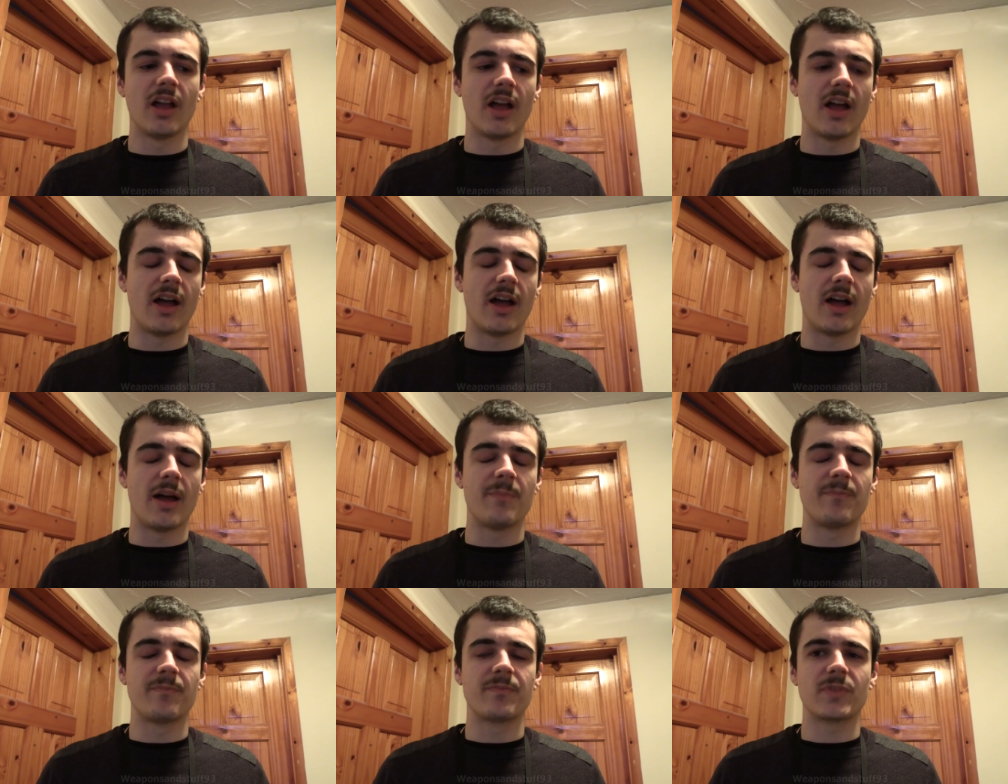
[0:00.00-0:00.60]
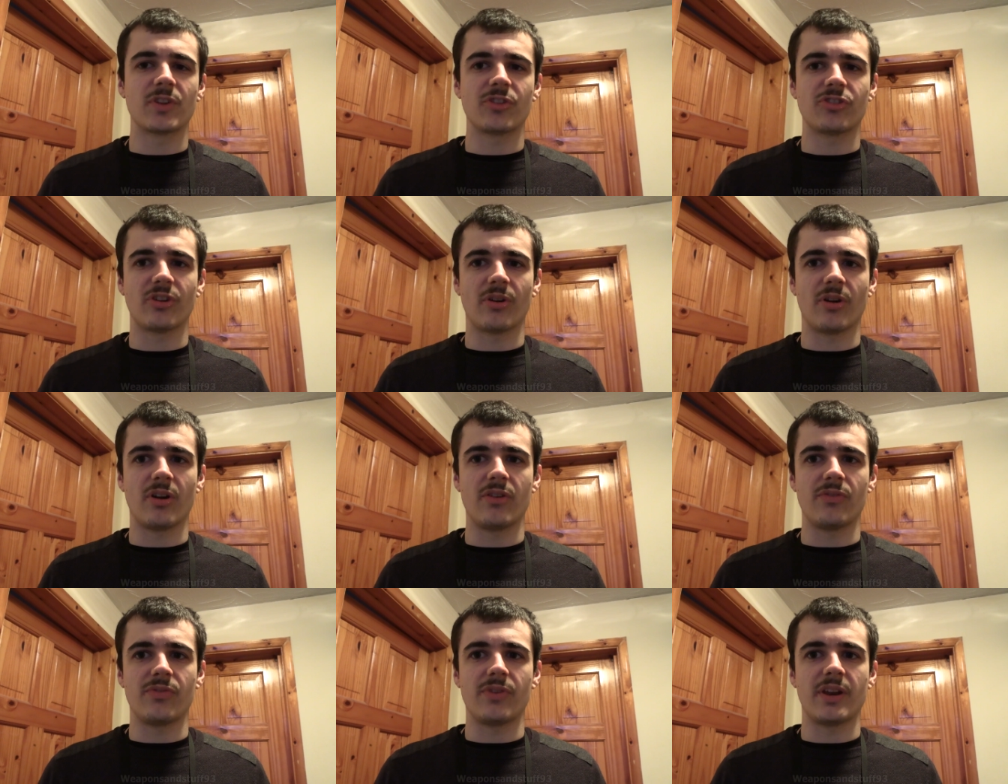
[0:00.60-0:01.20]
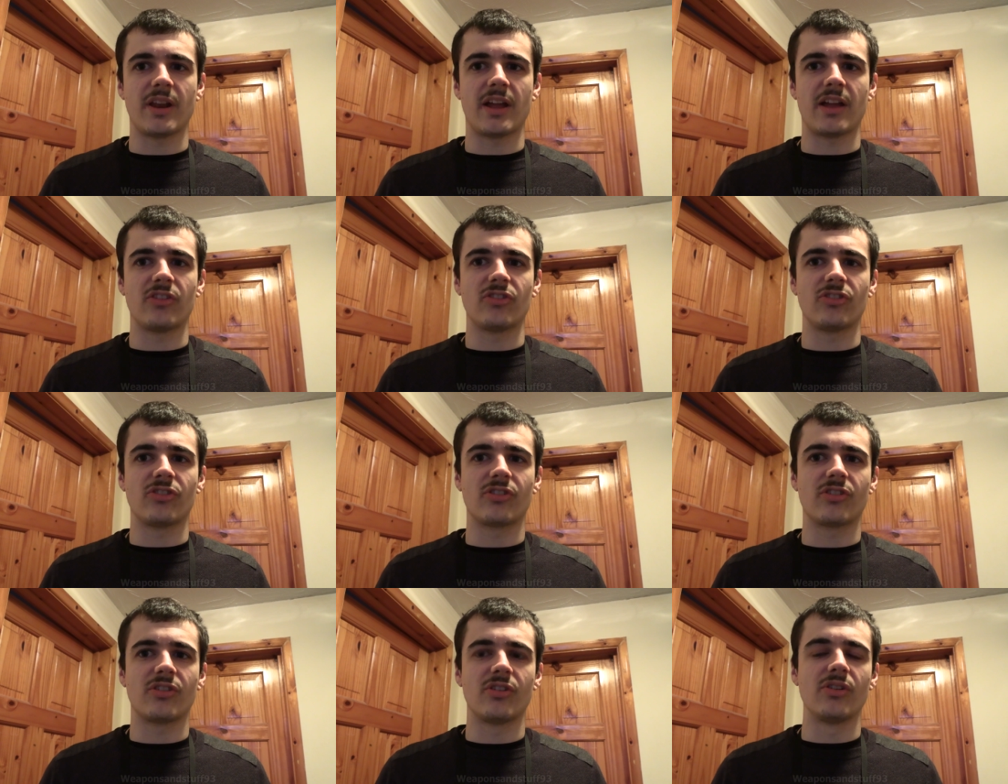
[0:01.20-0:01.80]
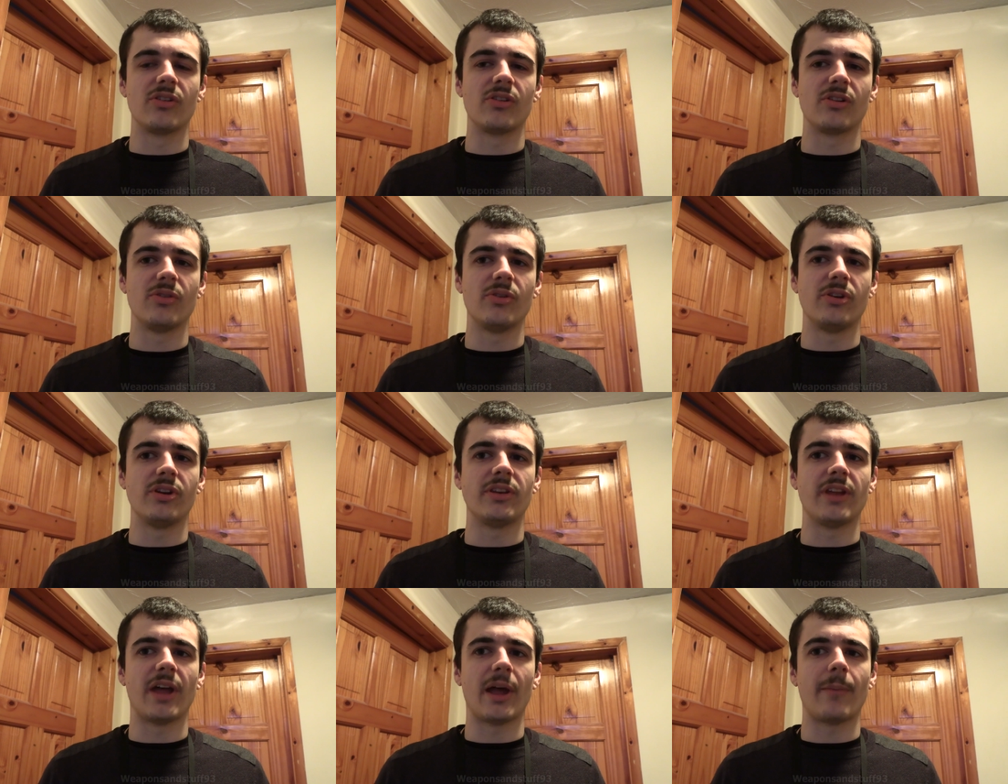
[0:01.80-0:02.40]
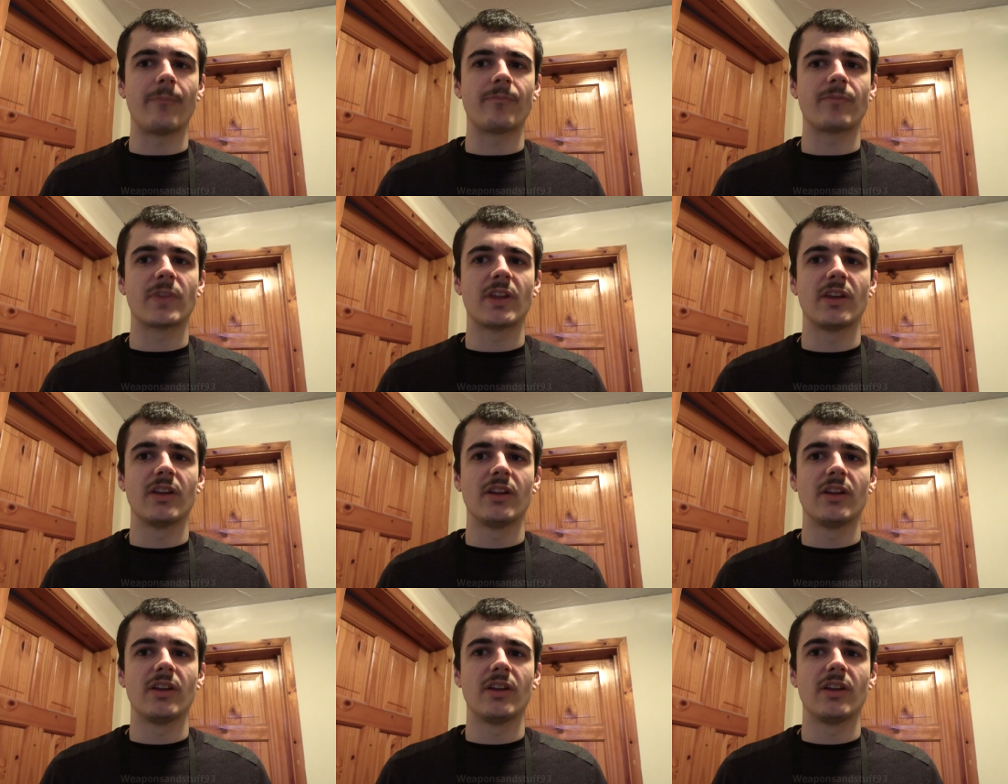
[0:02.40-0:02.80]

Um, so hopefully that's concluded that.